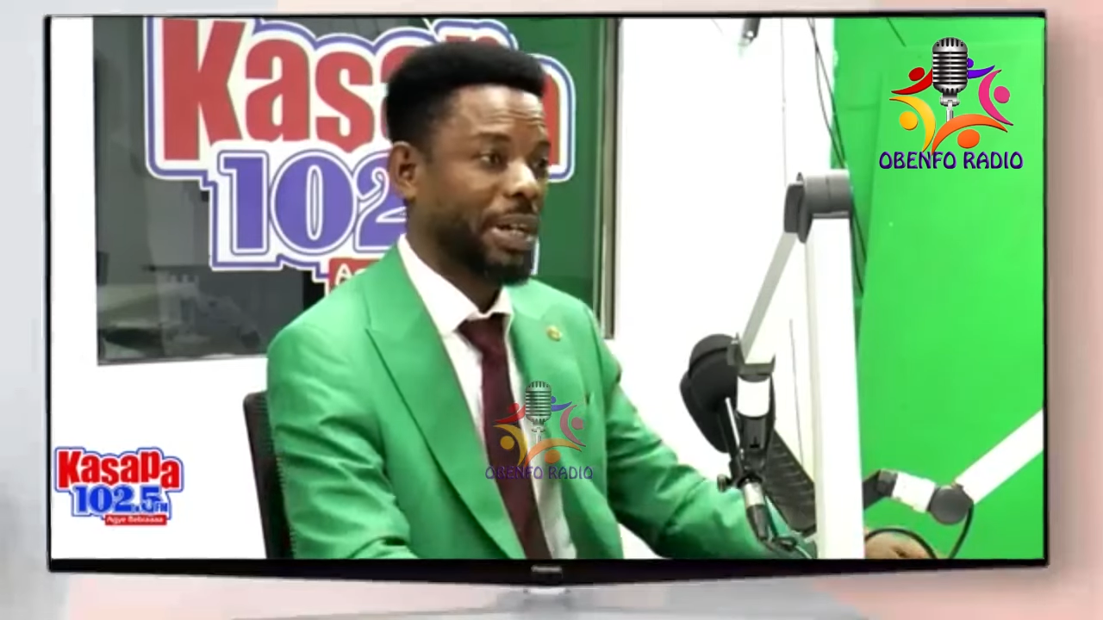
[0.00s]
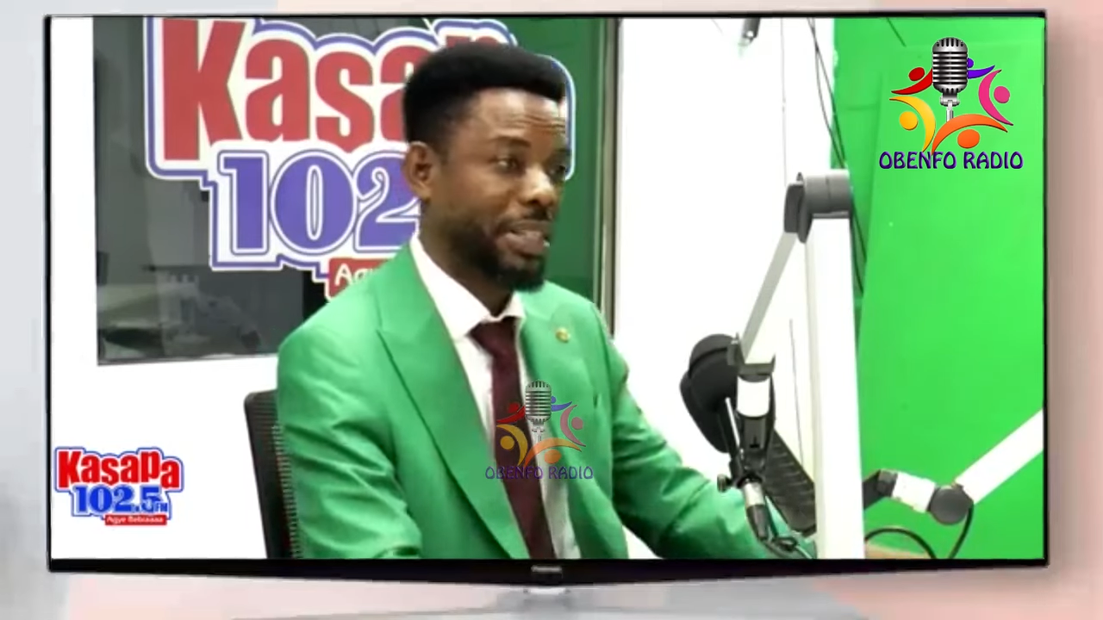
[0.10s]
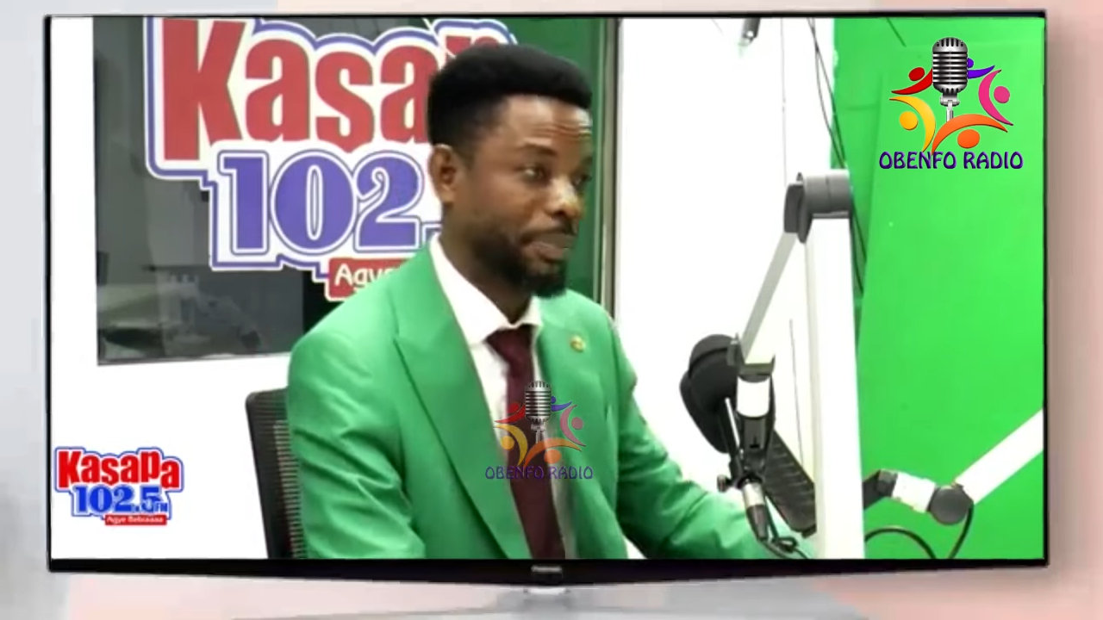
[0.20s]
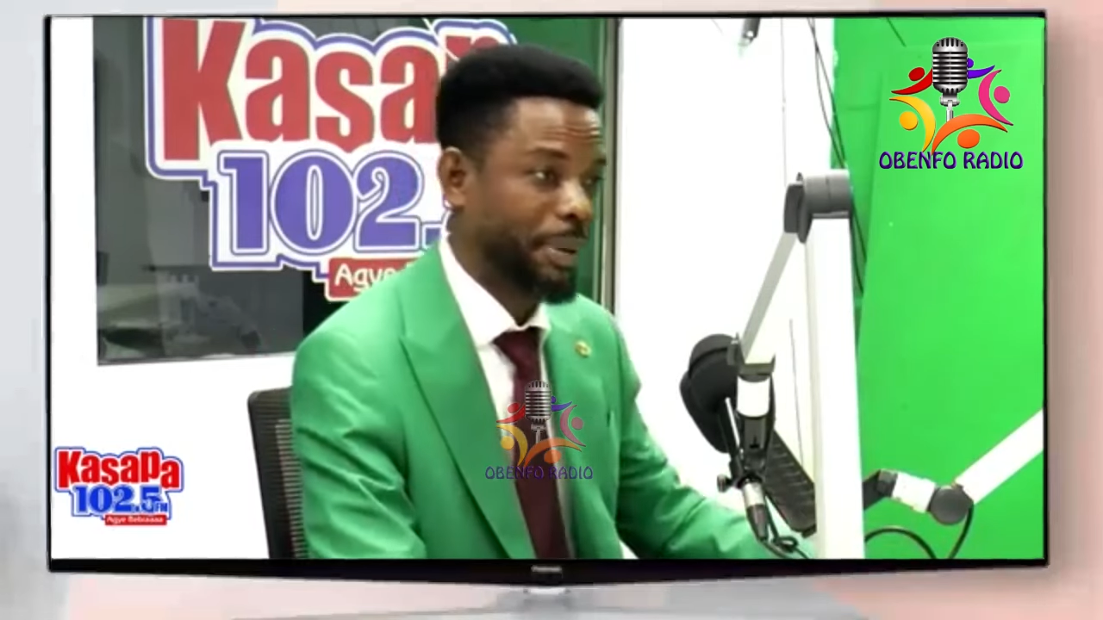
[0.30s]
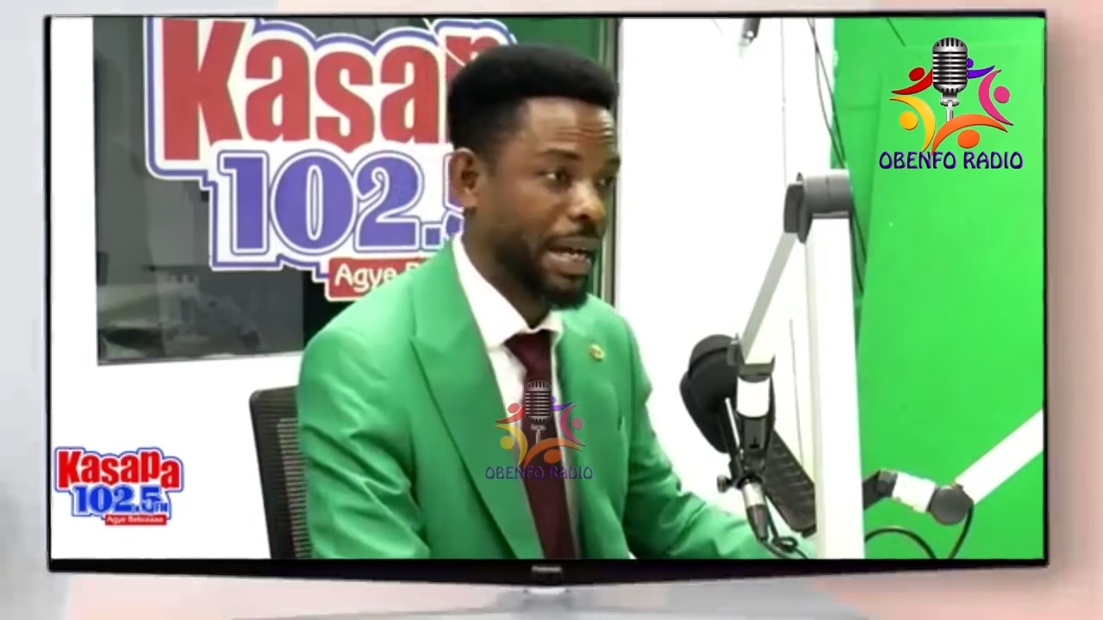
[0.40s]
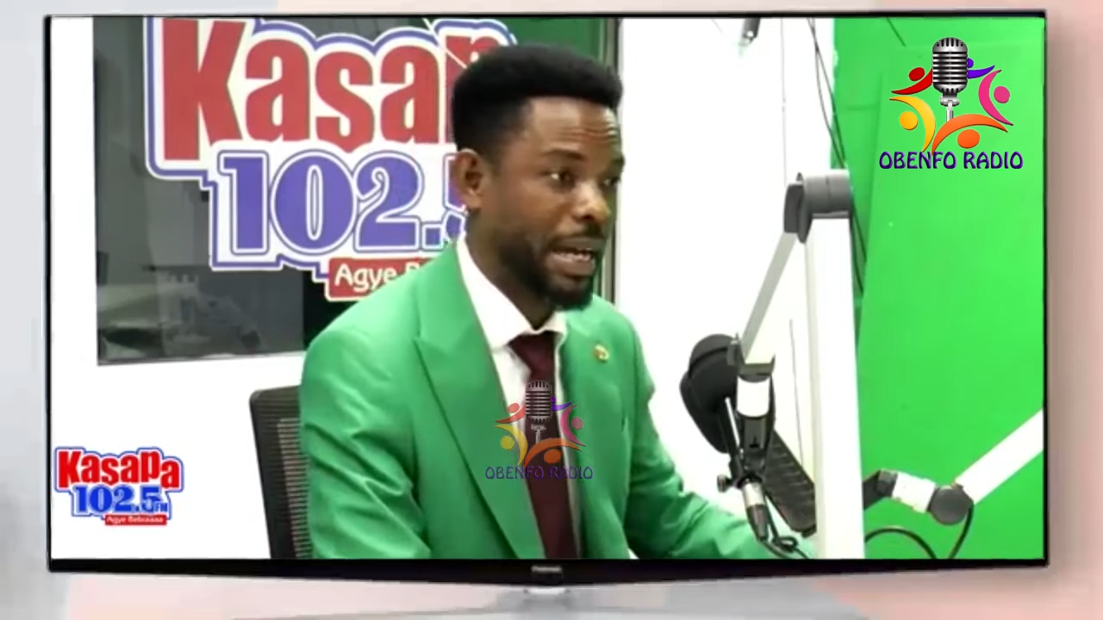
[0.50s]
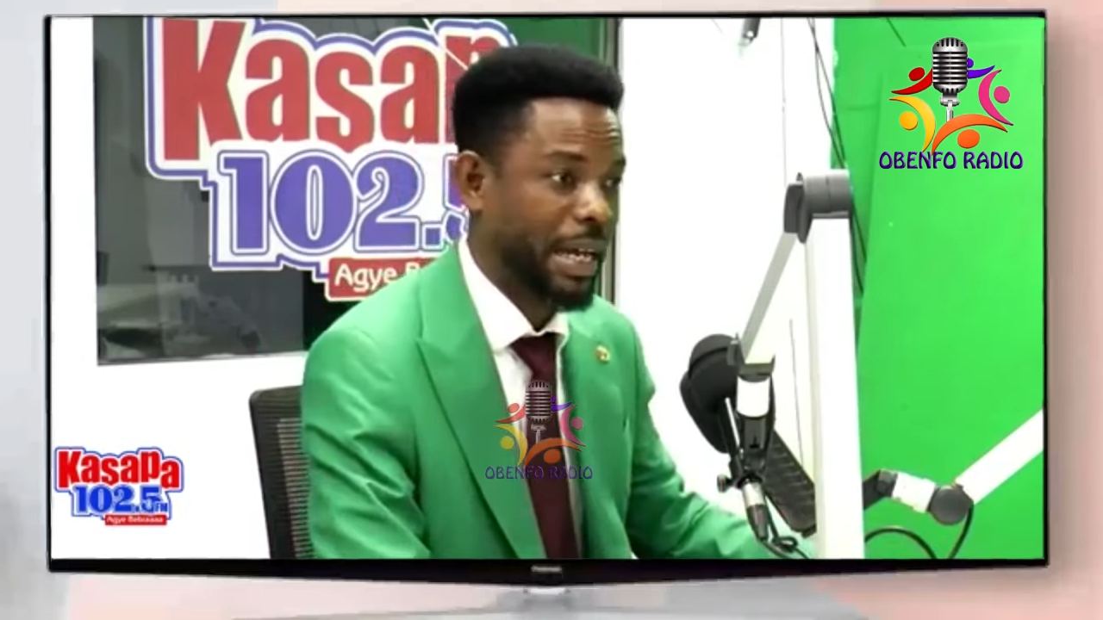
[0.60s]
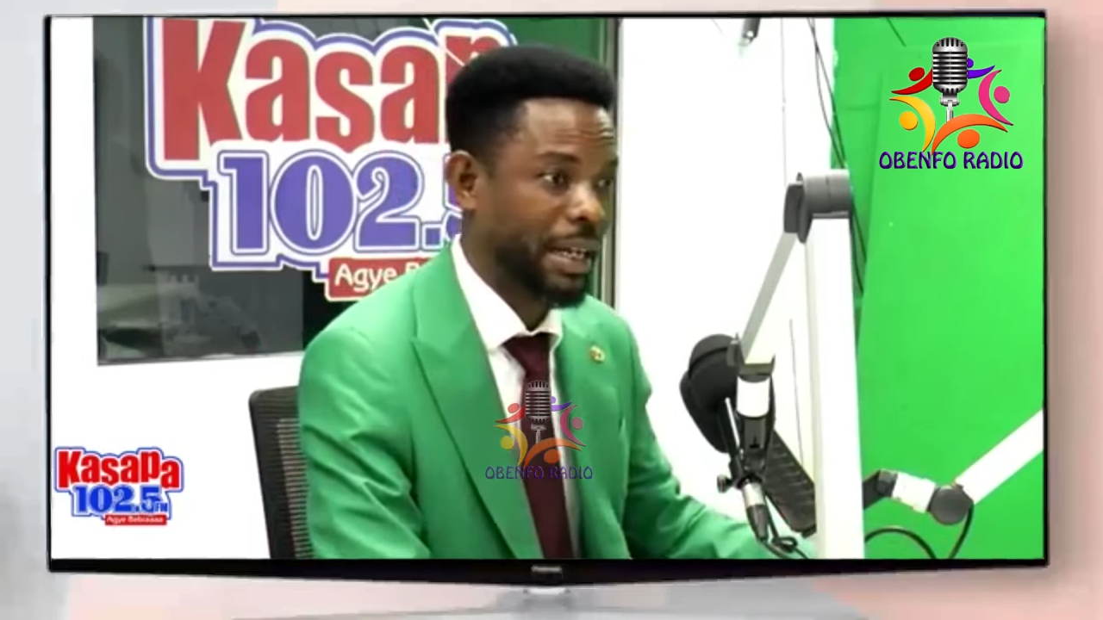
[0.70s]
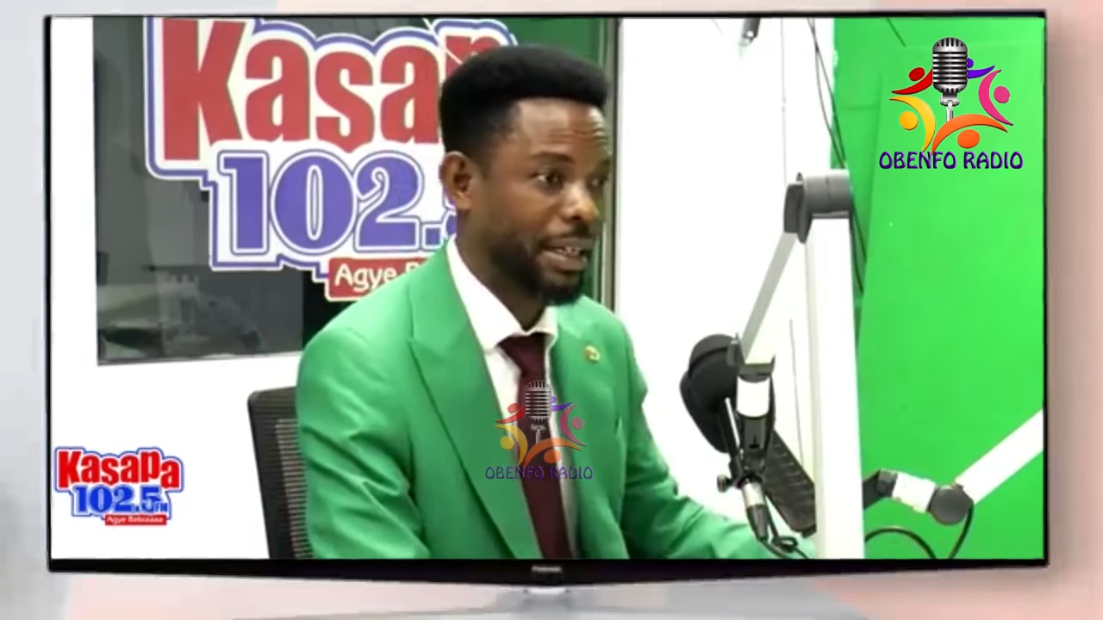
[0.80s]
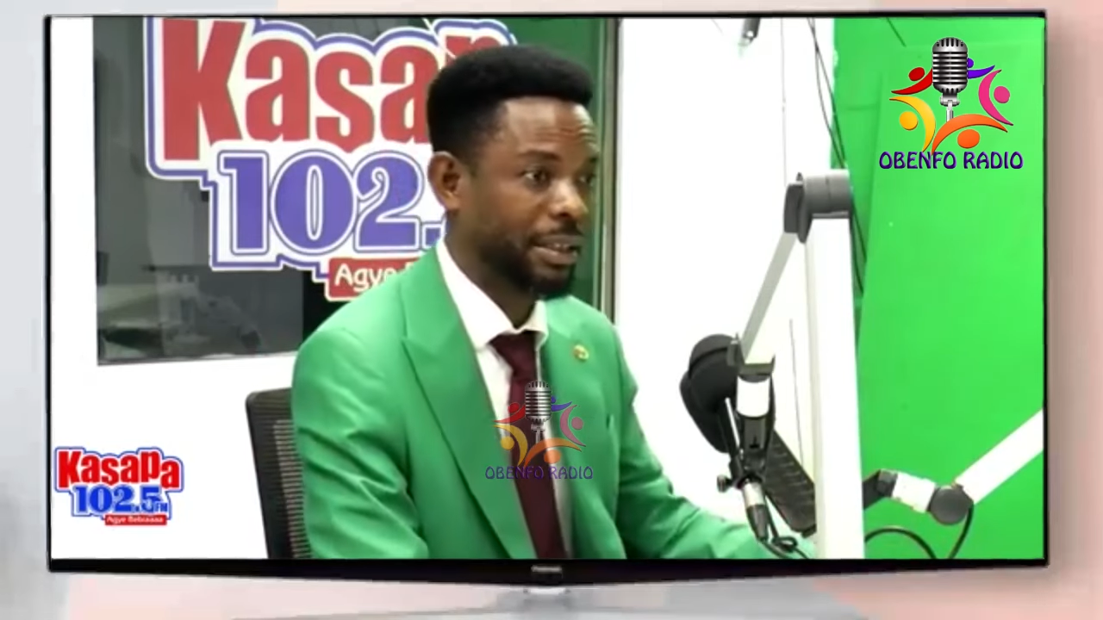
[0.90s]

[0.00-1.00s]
three pa.